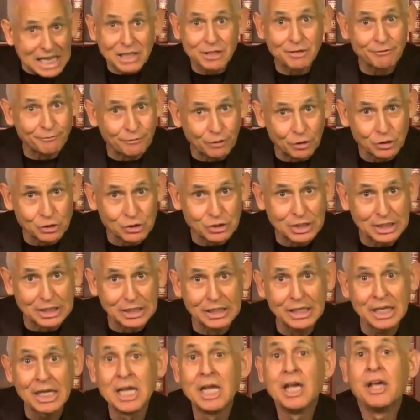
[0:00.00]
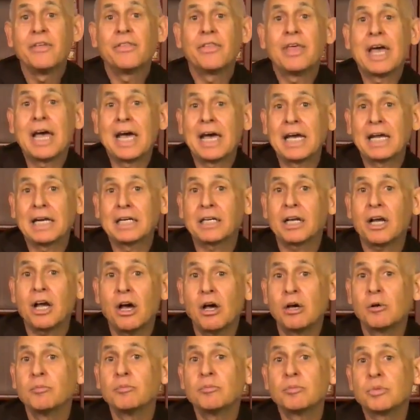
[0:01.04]
the first thing that
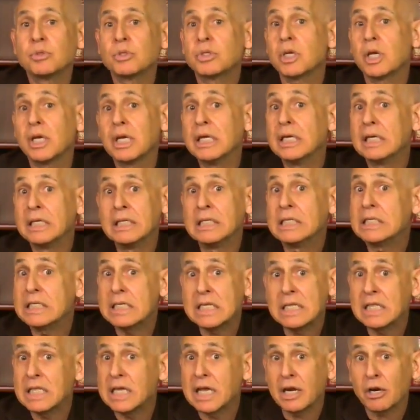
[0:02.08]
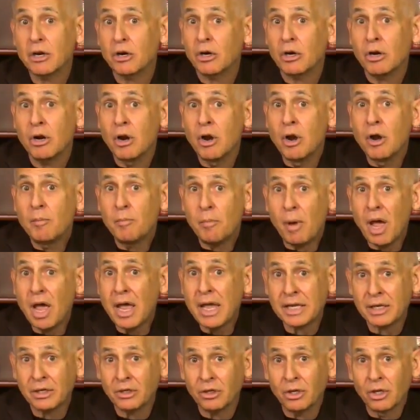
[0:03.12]
comes into their
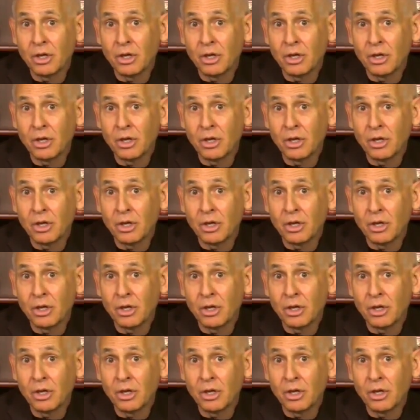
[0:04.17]
mind,